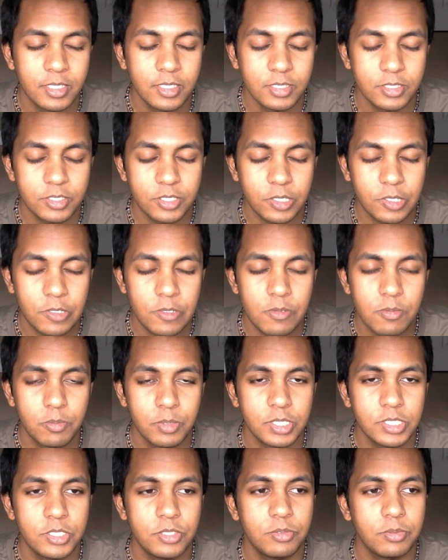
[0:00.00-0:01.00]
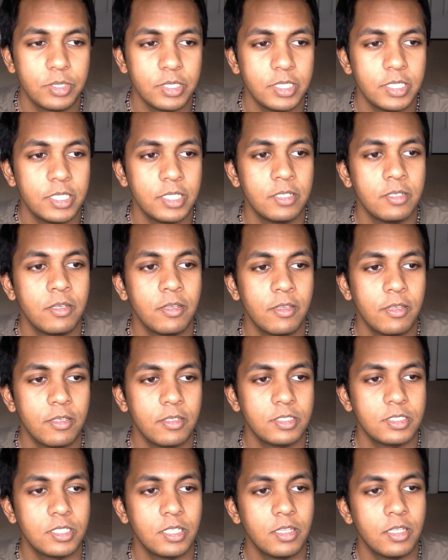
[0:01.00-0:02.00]
So once you really
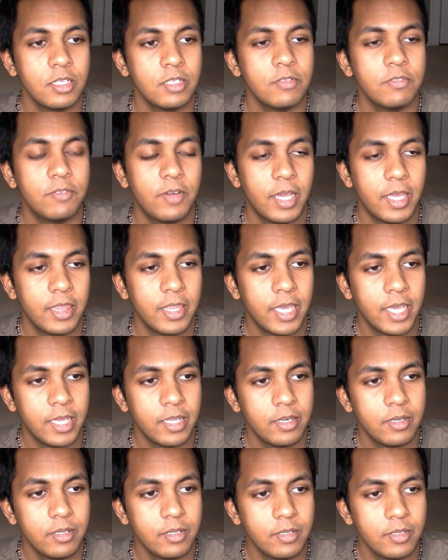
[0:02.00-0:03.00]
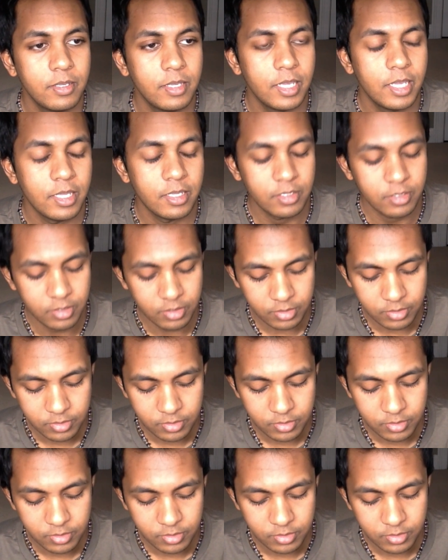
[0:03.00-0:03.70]
solidify that and